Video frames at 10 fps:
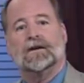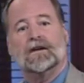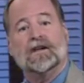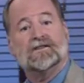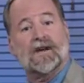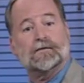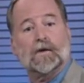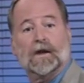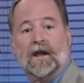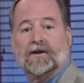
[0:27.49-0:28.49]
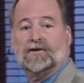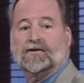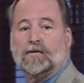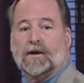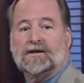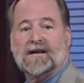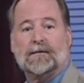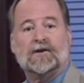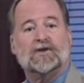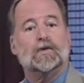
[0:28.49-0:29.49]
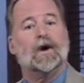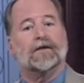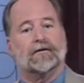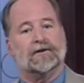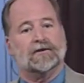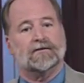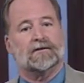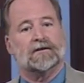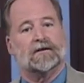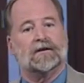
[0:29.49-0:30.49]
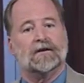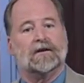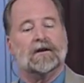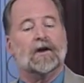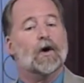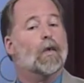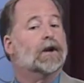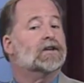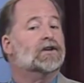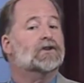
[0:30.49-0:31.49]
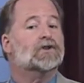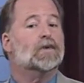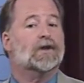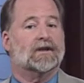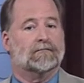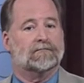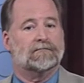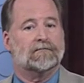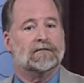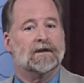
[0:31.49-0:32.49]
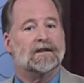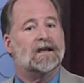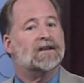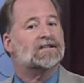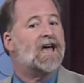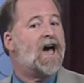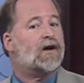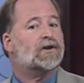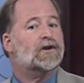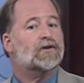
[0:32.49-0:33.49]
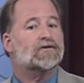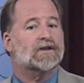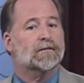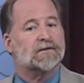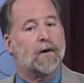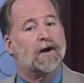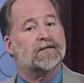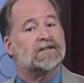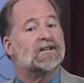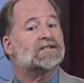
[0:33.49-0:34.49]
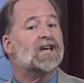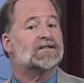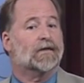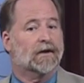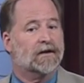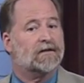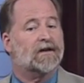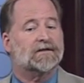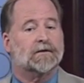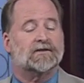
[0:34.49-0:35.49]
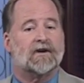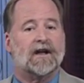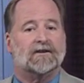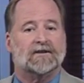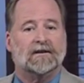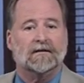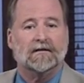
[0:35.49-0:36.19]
In subsequent lectures, we'll examine two other issues. What can you do with them? That is, how can you use them as part of a successful investment strategy?